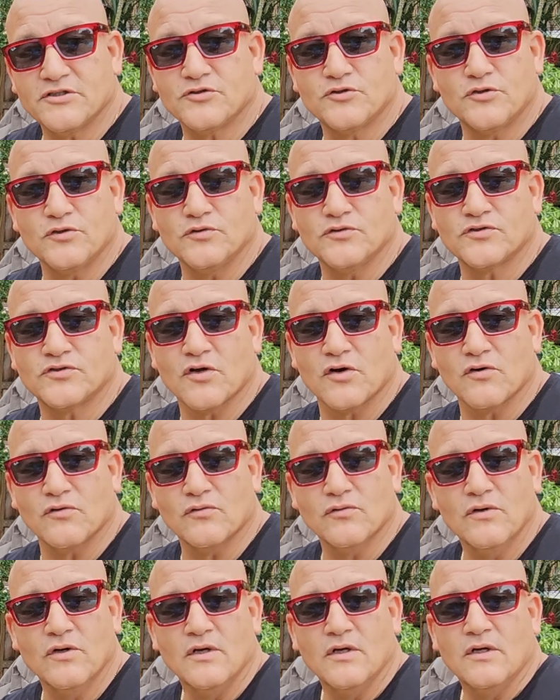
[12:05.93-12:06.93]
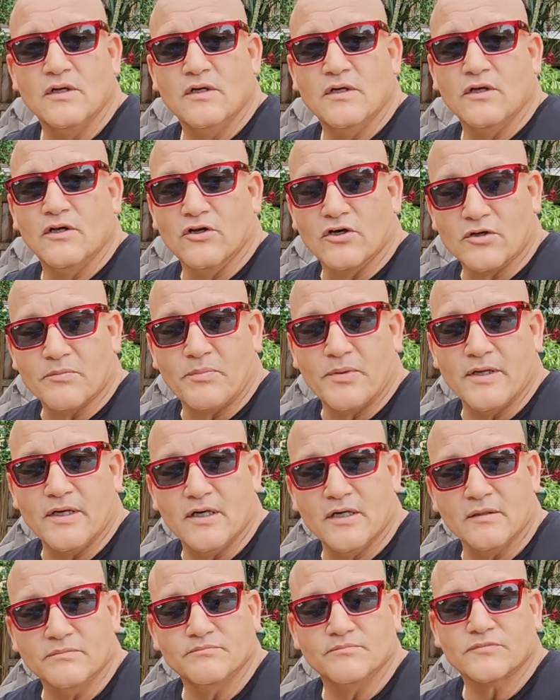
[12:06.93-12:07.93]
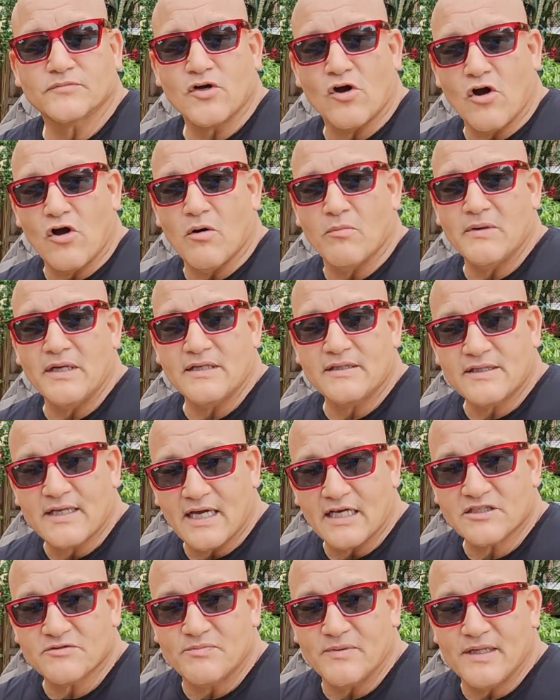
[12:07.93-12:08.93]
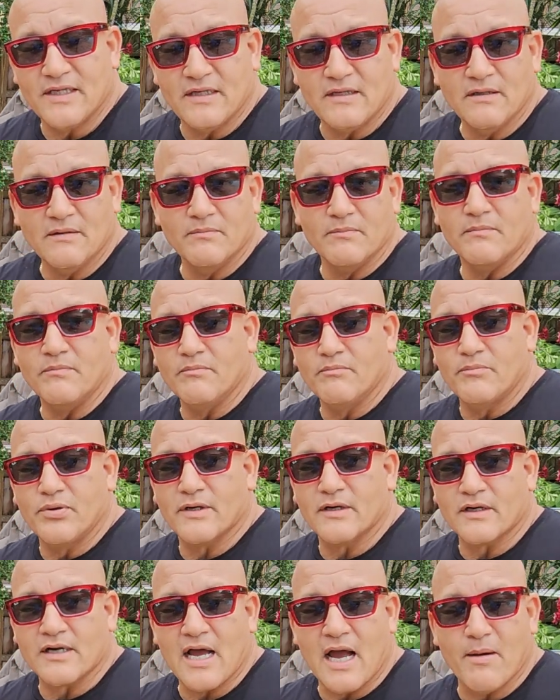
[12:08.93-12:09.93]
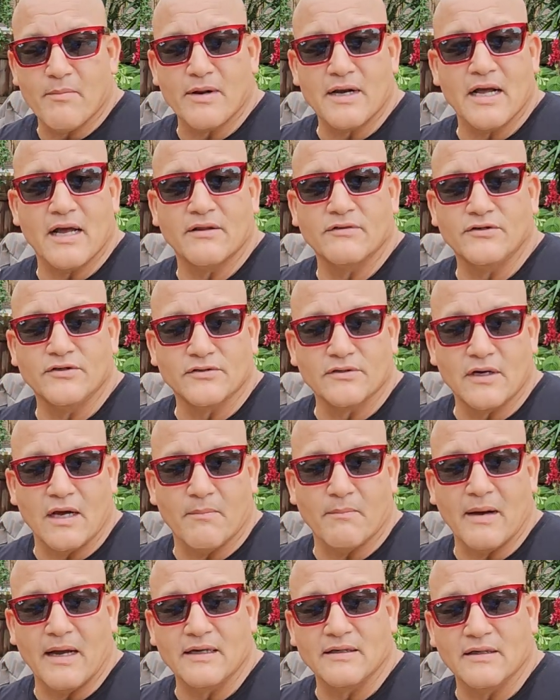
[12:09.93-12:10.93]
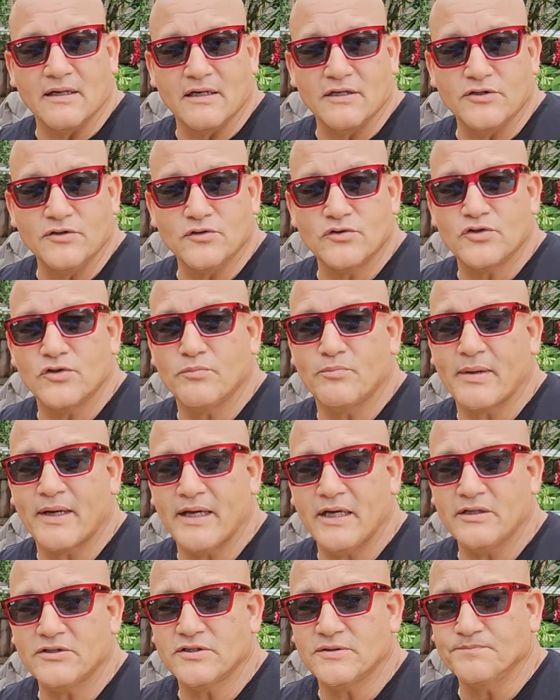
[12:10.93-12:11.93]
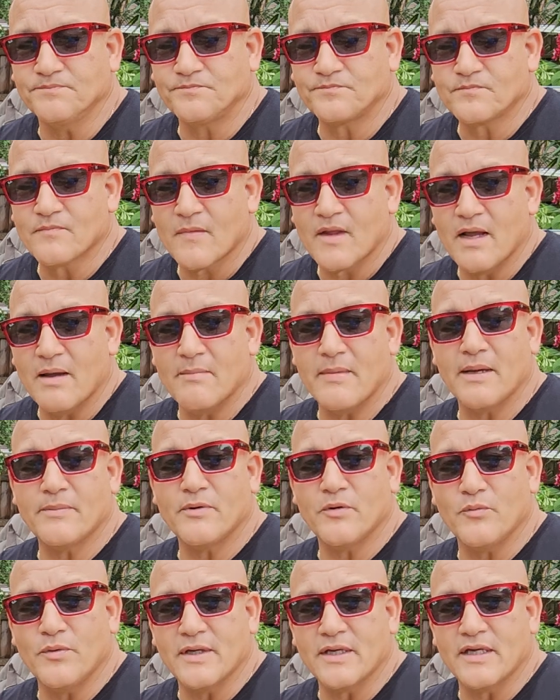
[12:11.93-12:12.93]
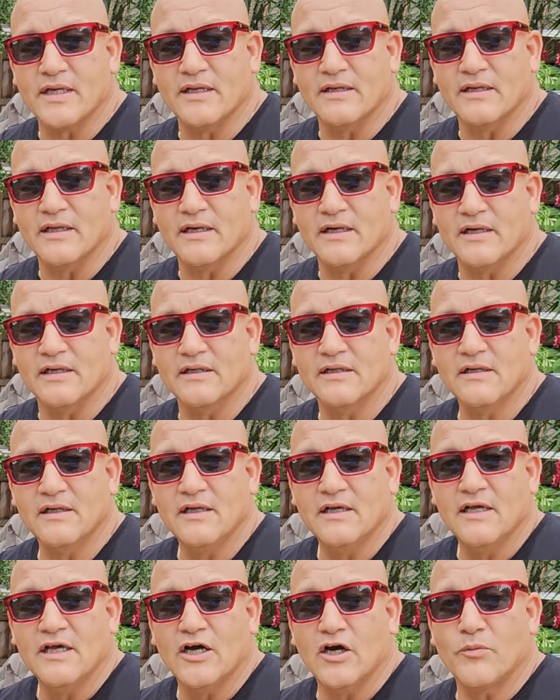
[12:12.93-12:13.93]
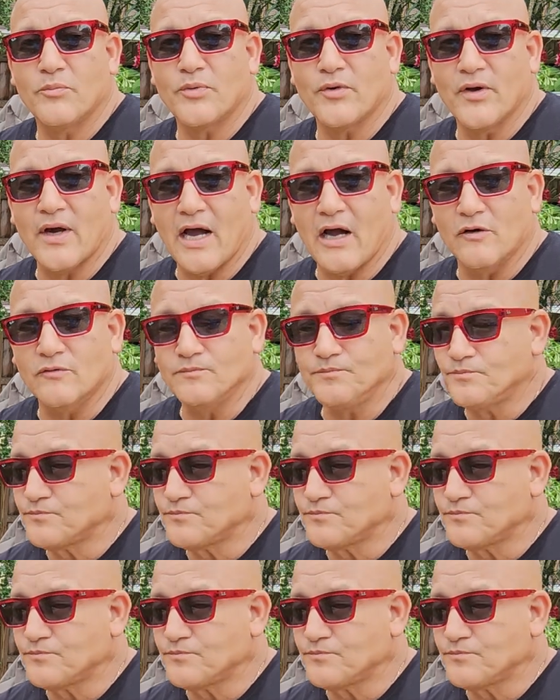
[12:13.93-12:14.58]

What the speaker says: do so. Look me up, call me, text me, put a comment on my YouTube page, and maybe we can help you out.